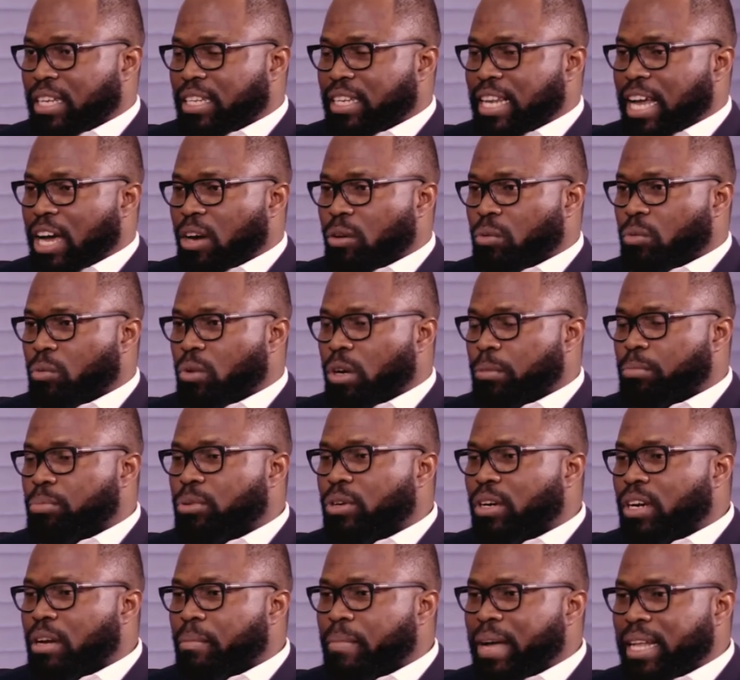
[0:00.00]
Now, what
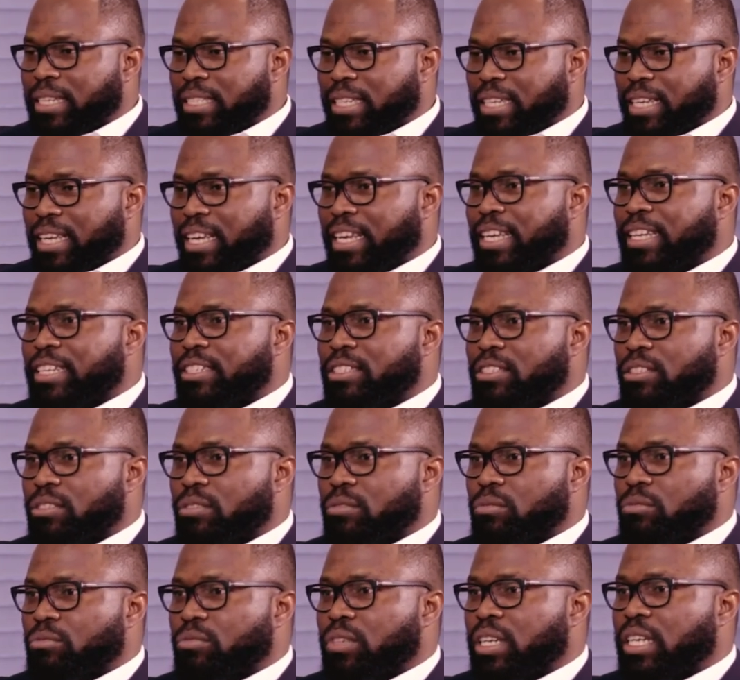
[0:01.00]
programmatic
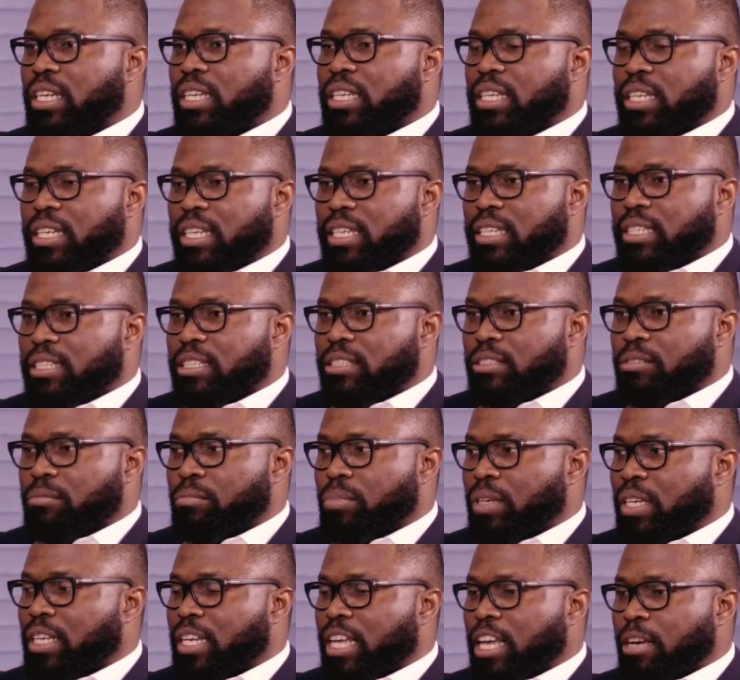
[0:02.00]
is really is
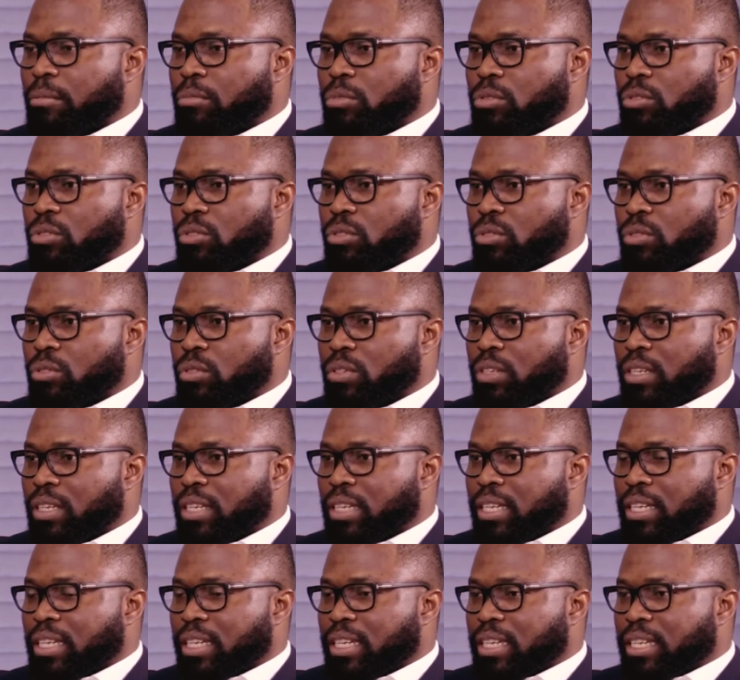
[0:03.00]
being able to
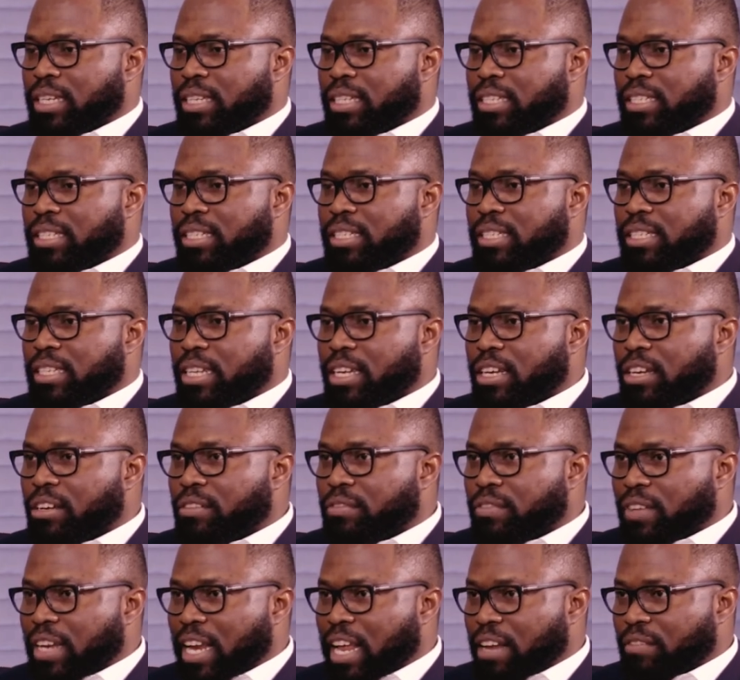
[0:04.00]

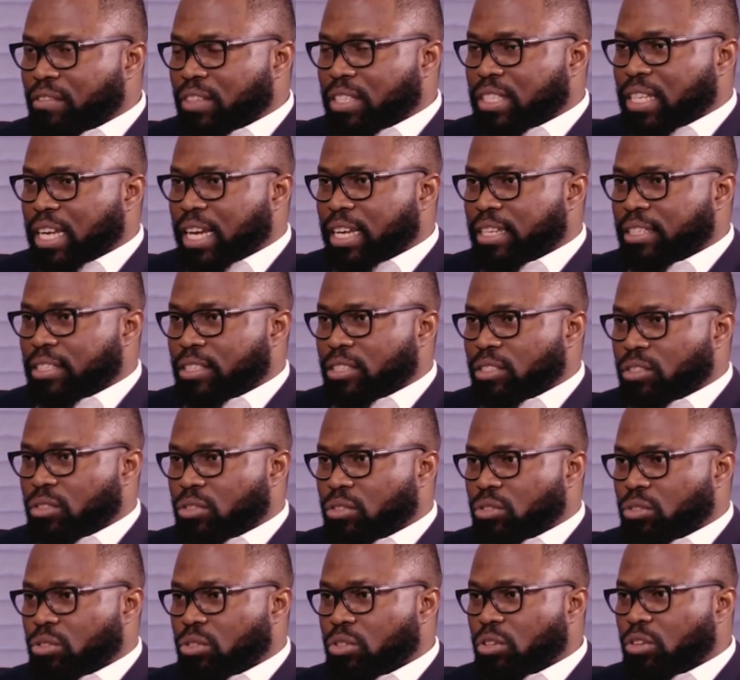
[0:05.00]
serve an
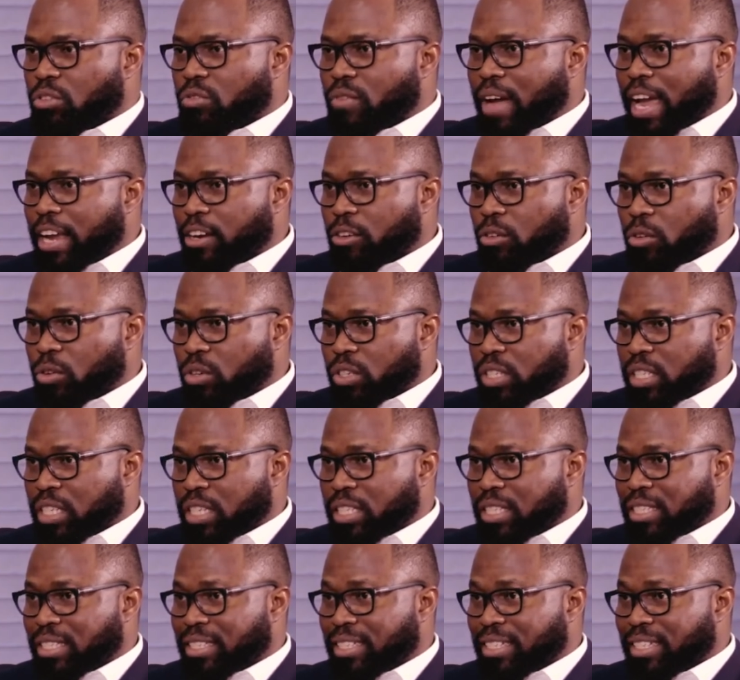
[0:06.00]
advertising to the right
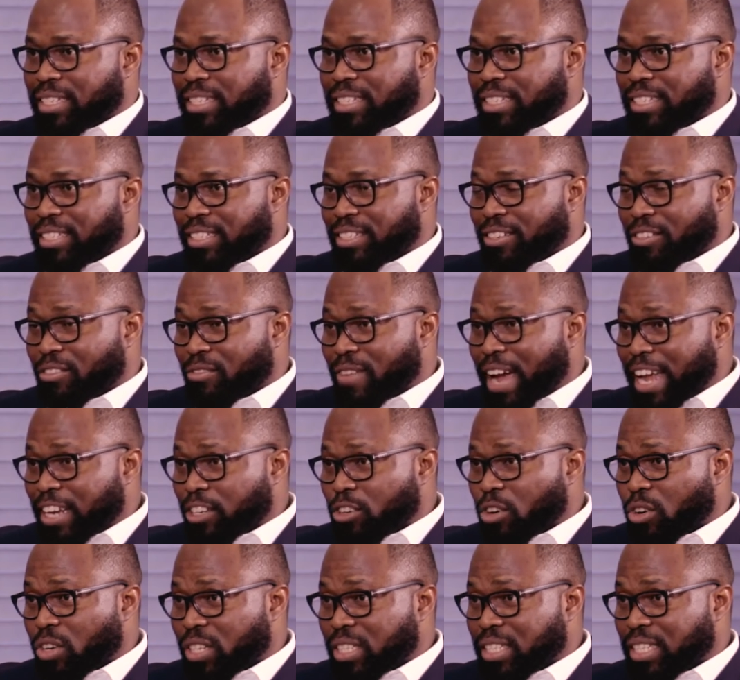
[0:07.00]
audience, the
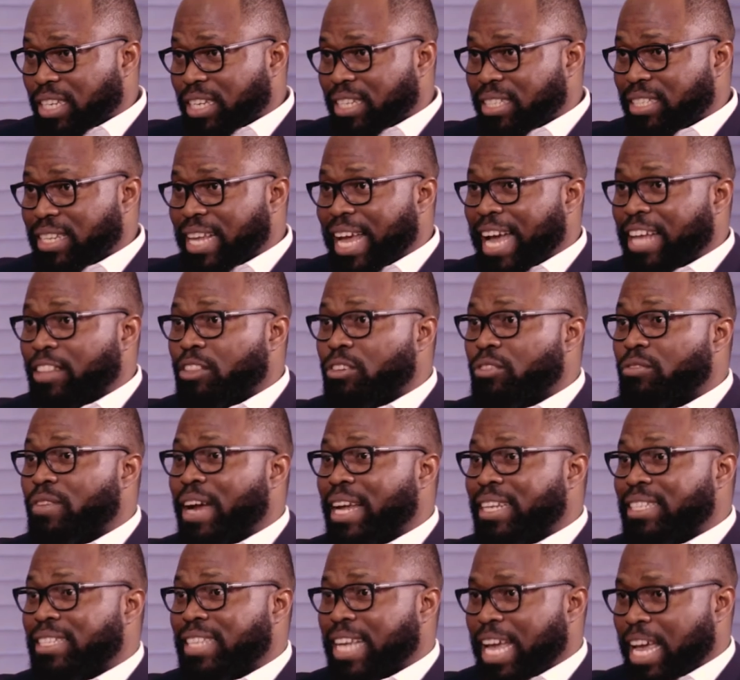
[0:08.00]
right content at the
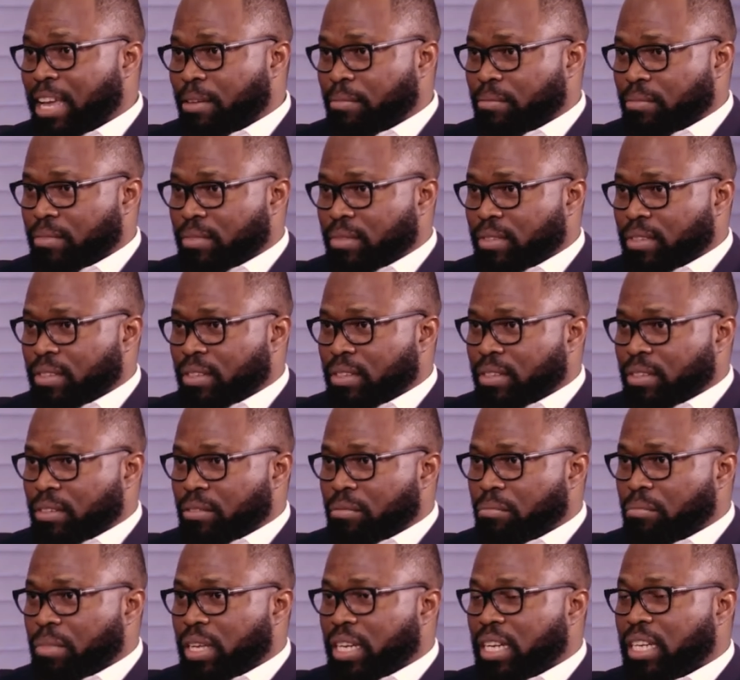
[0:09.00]
right time,
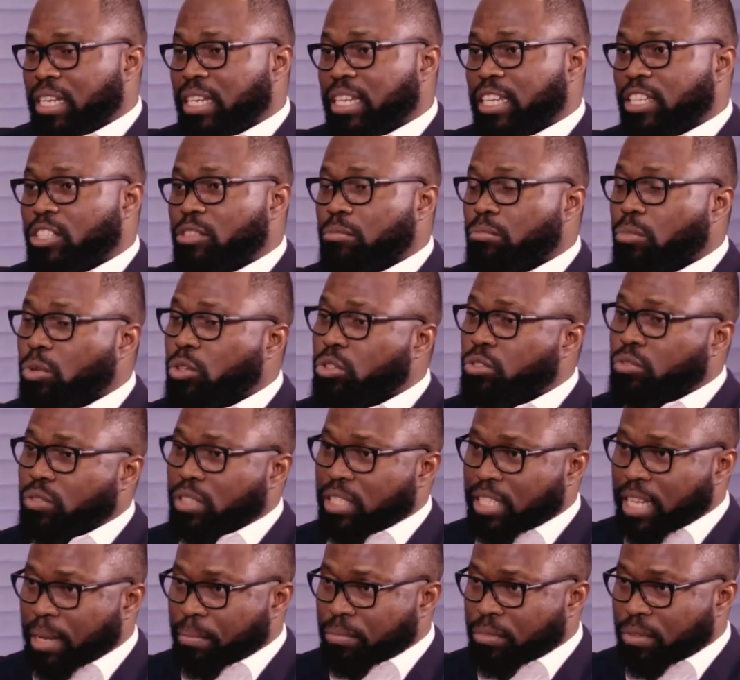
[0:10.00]
meaning he is most
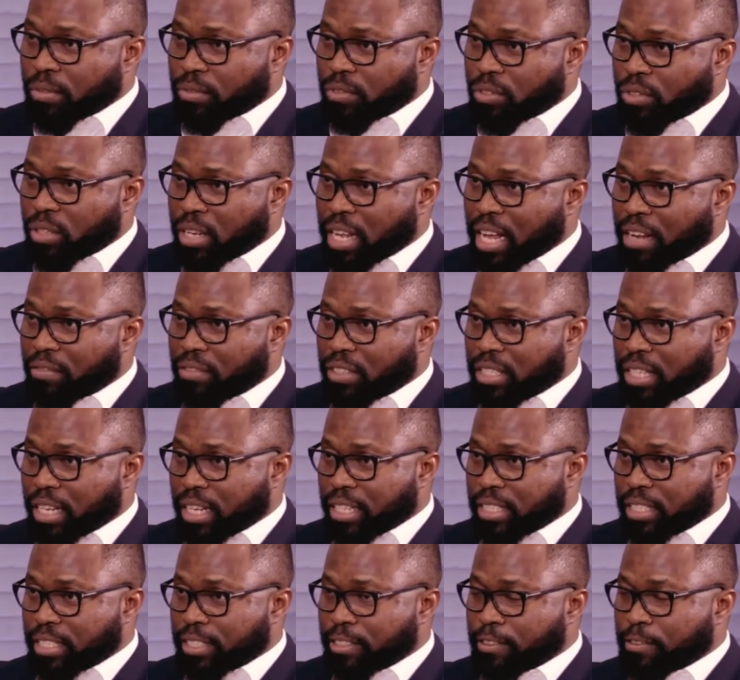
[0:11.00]
receptive to the
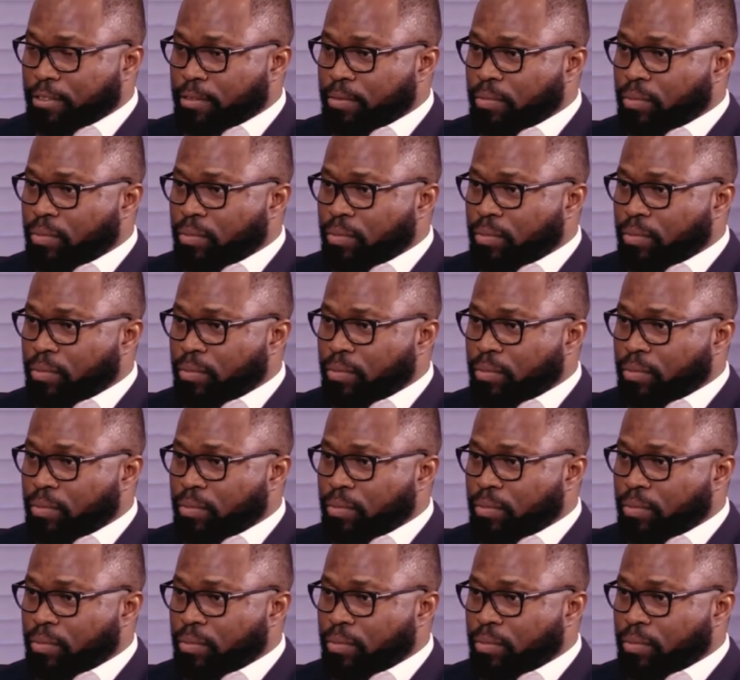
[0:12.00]
advertising.